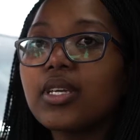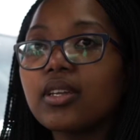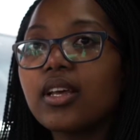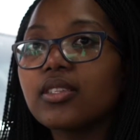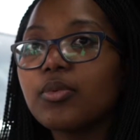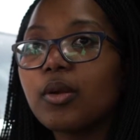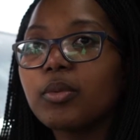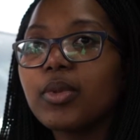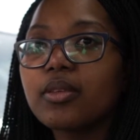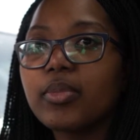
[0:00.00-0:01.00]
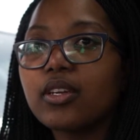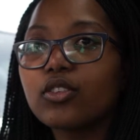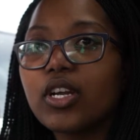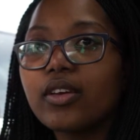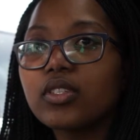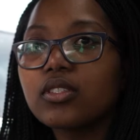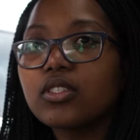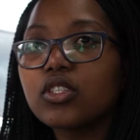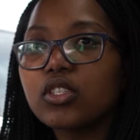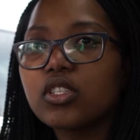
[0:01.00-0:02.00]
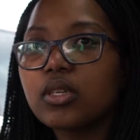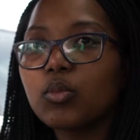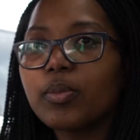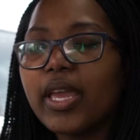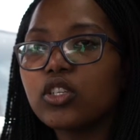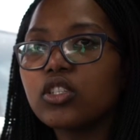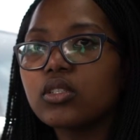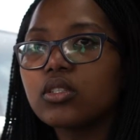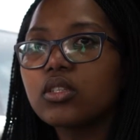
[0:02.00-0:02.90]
Town has probably the better drivers just because they're more patient.